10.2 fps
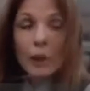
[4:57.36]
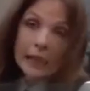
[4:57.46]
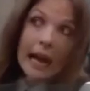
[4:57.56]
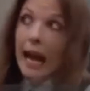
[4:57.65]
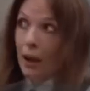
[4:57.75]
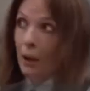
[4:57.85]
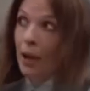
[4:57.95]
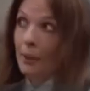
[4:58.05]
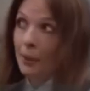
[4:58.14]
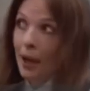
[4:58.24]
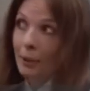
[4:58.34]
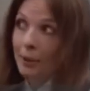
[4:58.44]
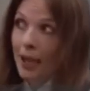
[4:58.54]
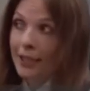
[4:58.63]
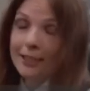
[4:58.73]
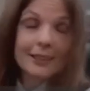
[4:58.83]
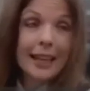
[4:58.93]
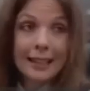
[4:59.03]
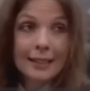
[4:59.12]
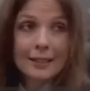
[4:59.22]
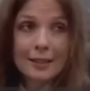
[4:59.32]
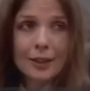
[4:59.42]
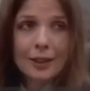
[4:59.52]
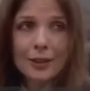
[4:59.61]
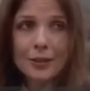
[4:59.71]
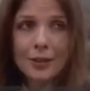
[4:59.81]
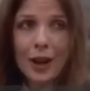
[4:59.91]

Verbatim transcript: Well, I, I I would like to take a serious